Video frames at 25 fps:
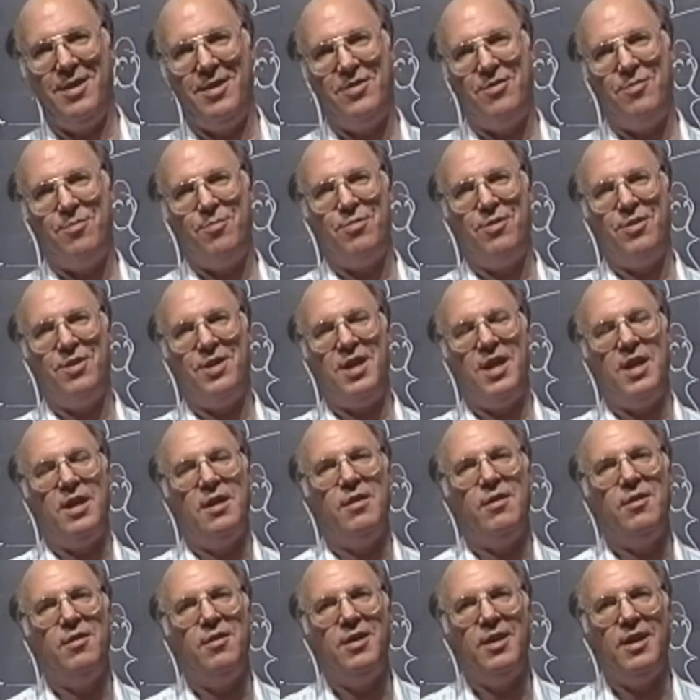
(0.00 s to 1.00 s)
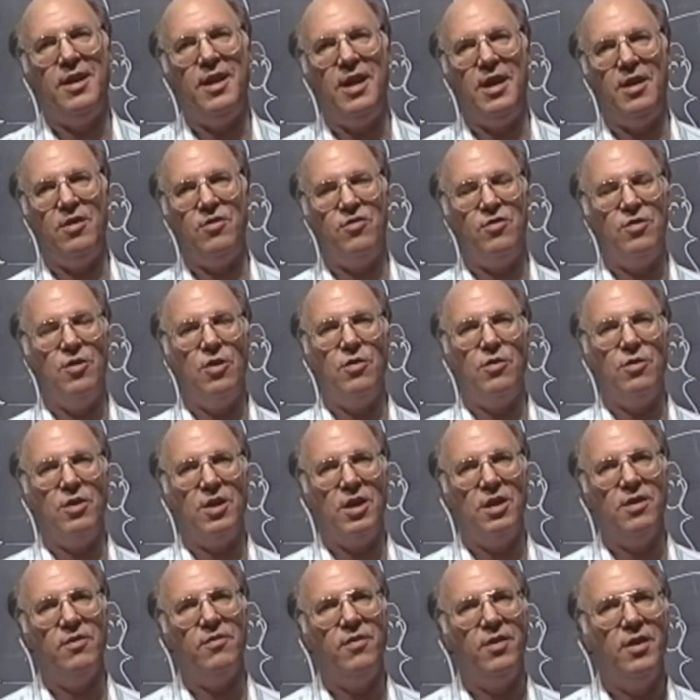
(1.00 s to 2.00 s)
Let's pretend it has no
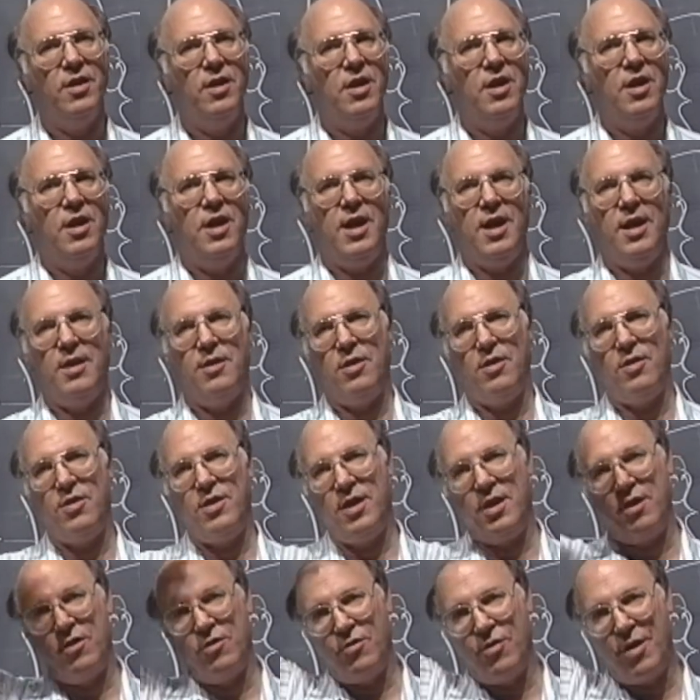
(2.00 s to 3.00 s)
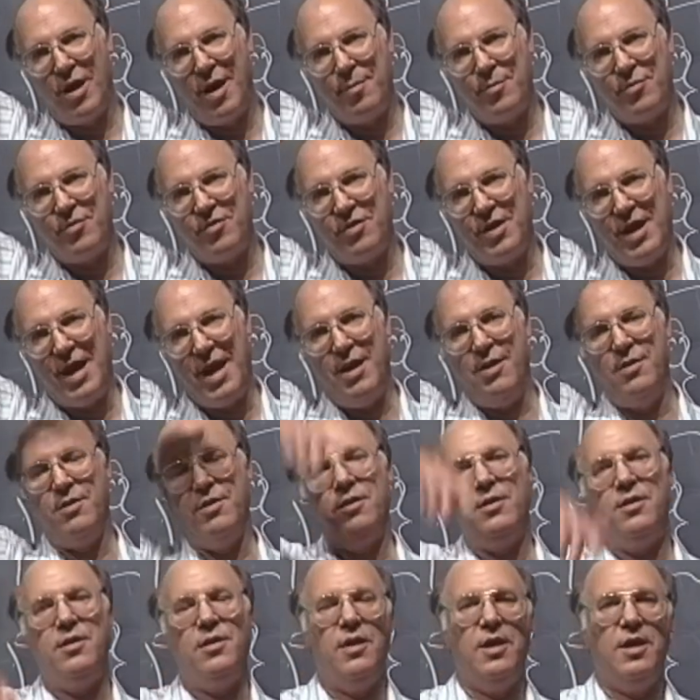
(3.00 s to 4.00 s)
give, and the thing drops
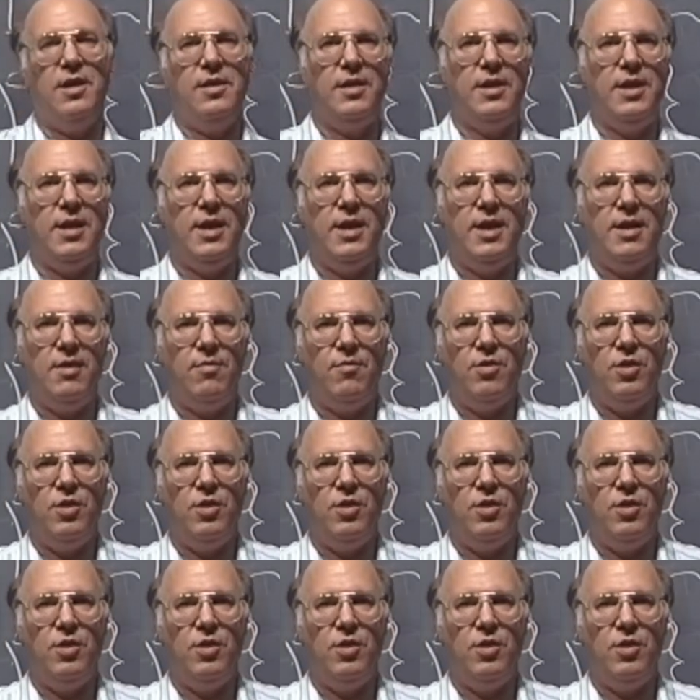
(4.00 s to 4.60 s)
down on the head.